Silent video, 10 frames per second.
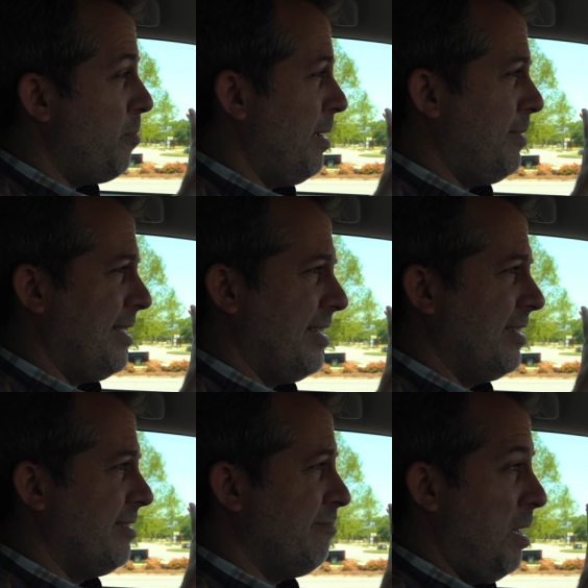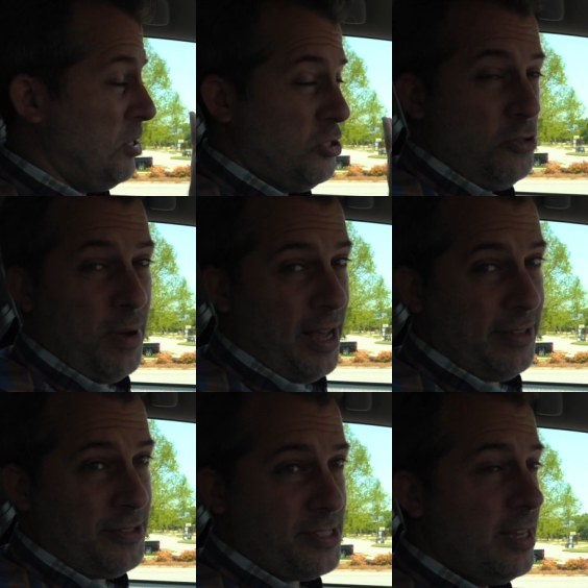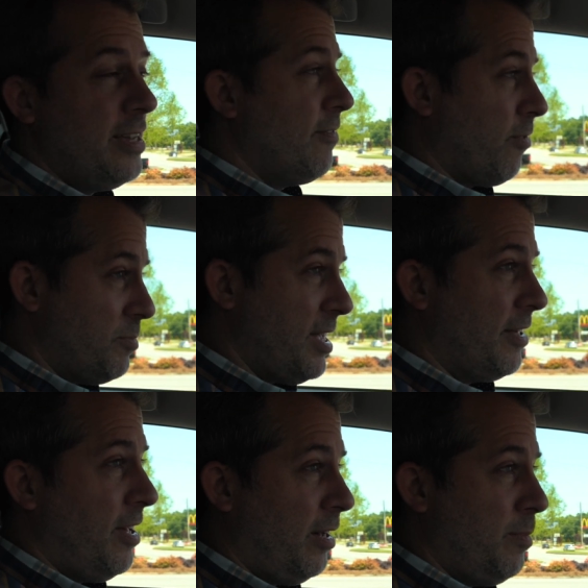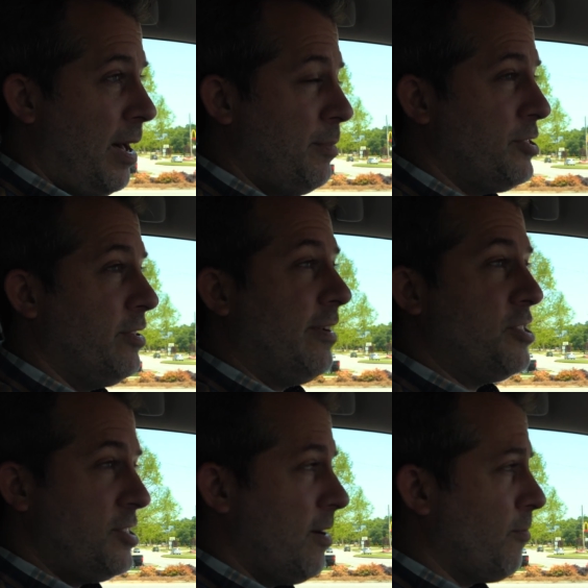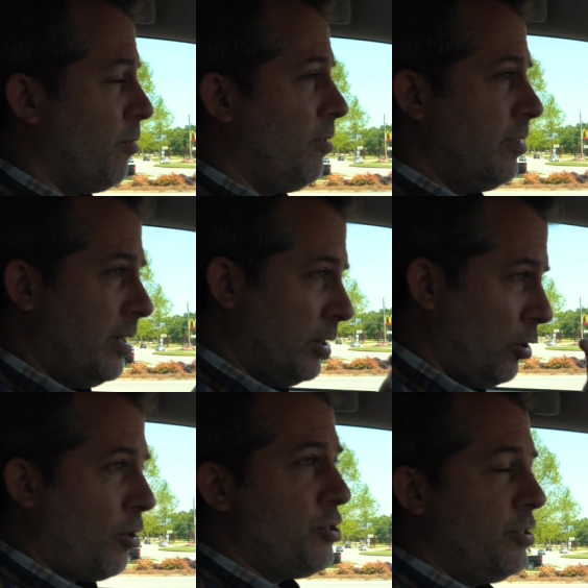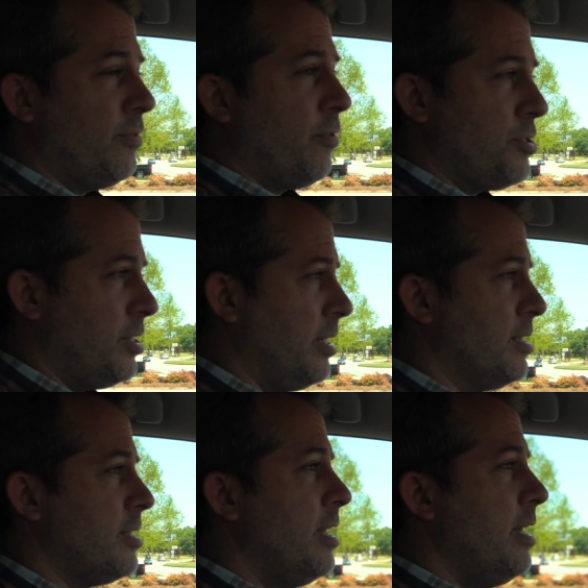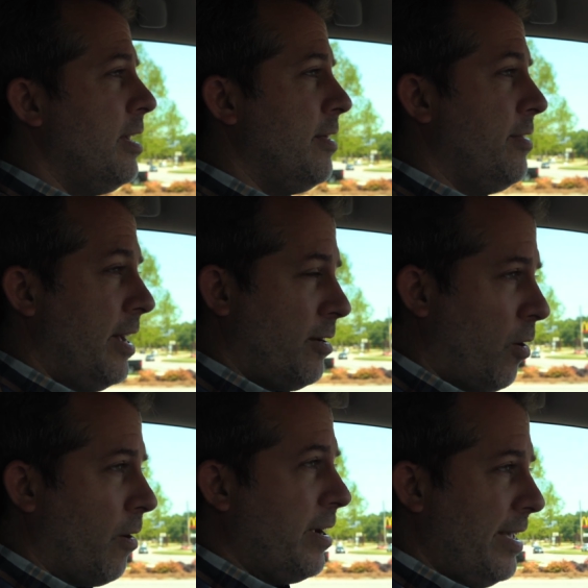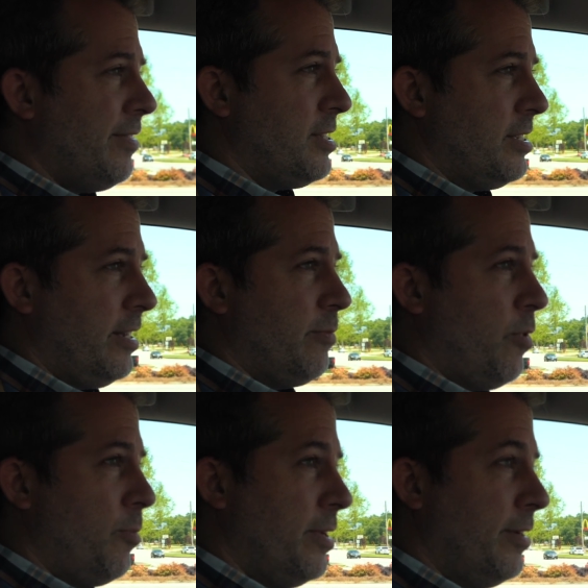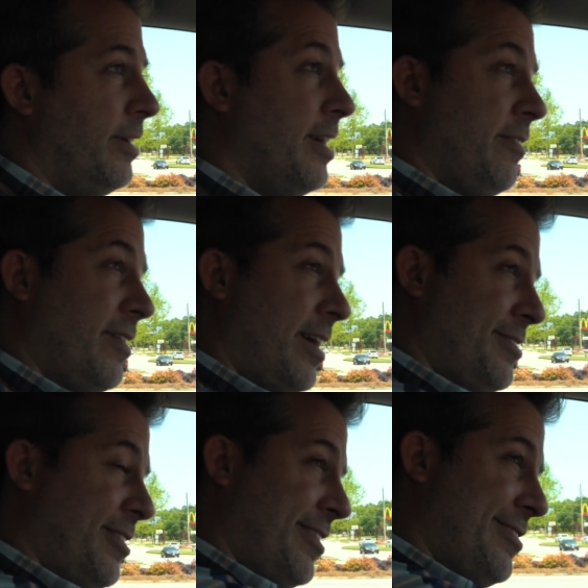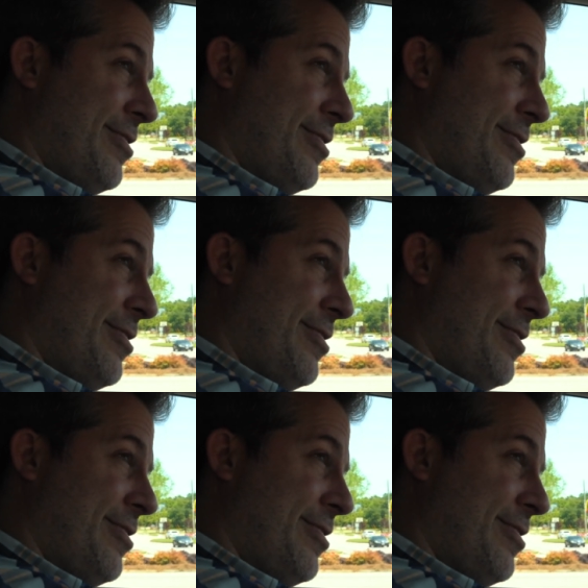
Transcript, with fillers: maybe maybe two miles from South Alabama. So you have got several large universities that are in the city of Mobile. You've got a Dunkin'